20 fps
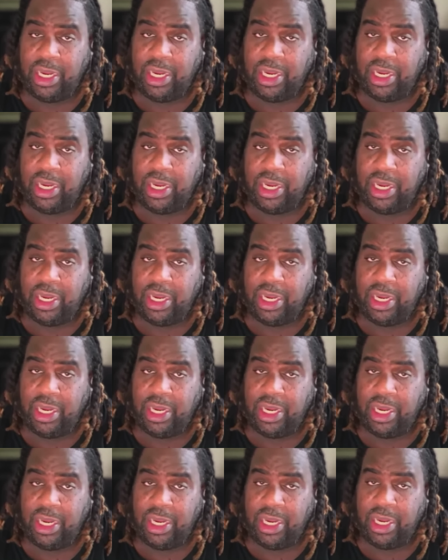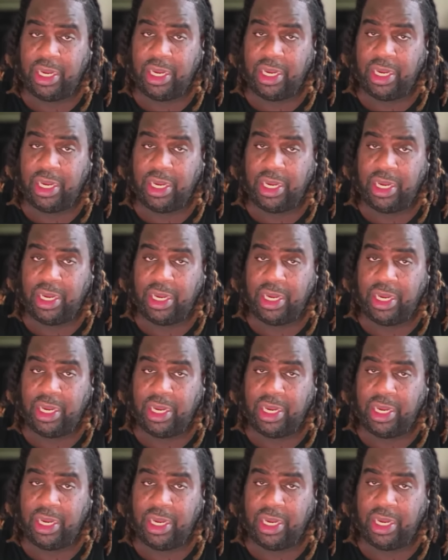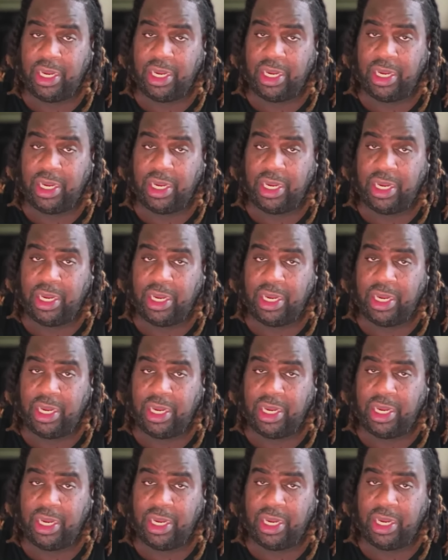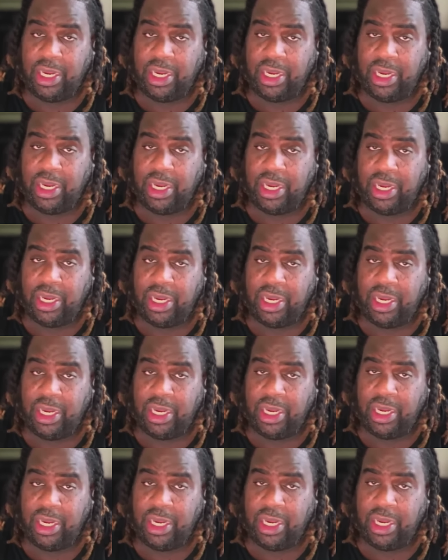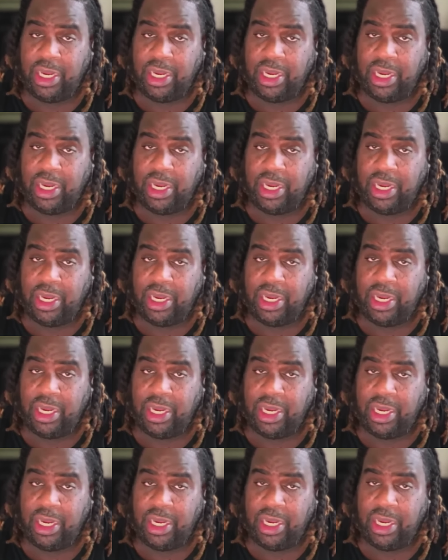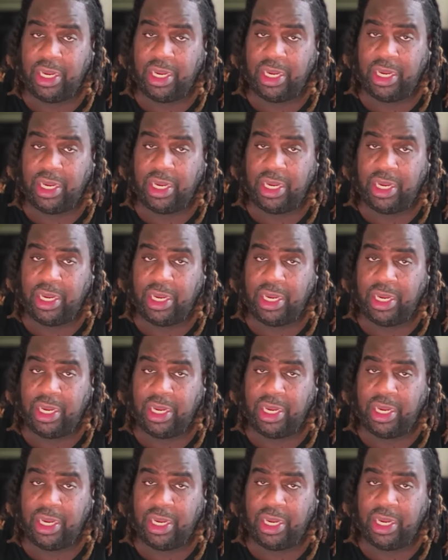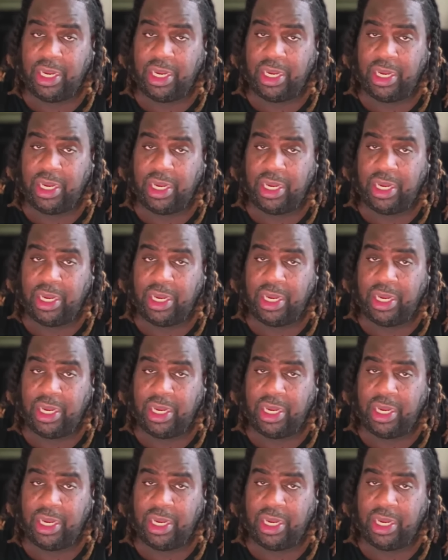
(silent)